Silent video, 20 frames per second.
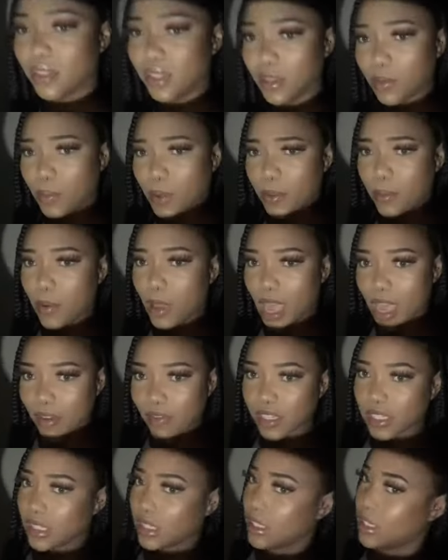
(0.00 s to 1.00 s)
Do people have
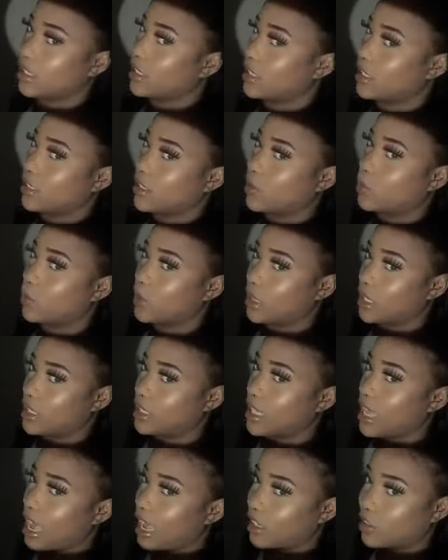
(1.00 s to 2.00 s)
assistants with these
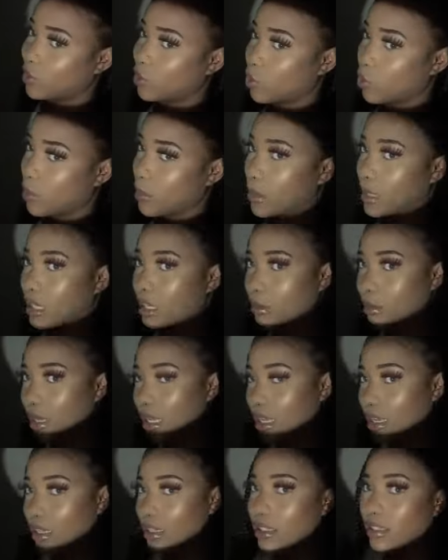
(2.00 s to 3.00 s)
hacks normally?
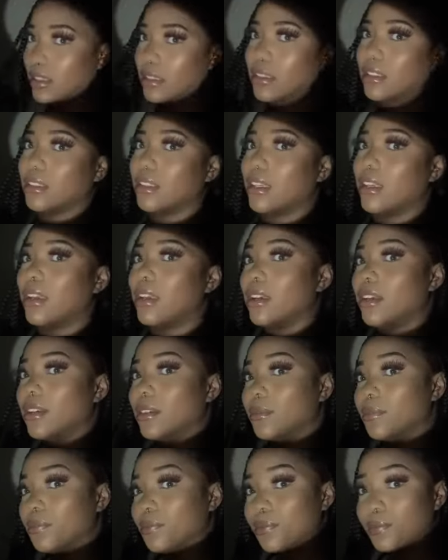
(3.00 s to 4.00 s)
Because
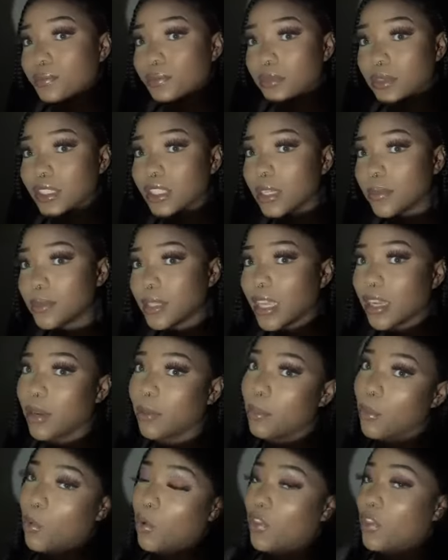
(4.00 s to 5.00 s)
it seems like a
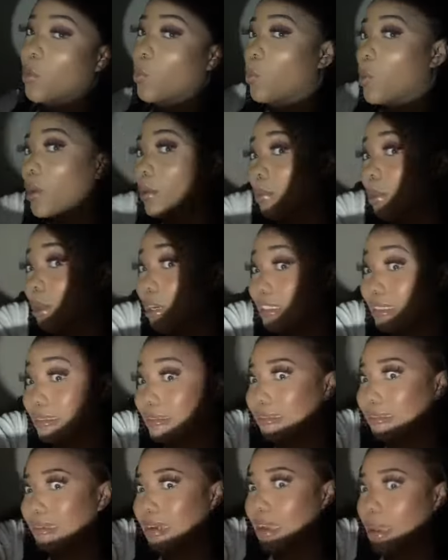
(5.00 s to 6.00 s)
more than one person
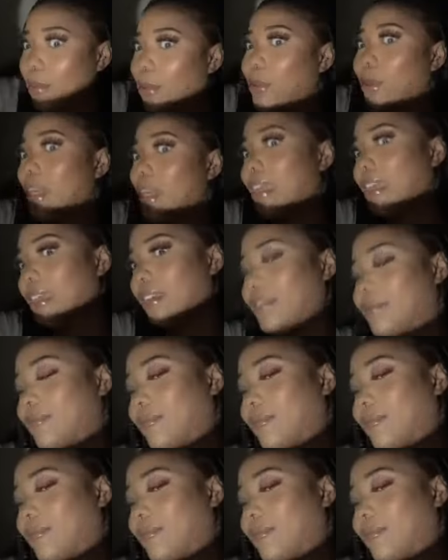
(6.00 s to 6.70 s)
job, okay?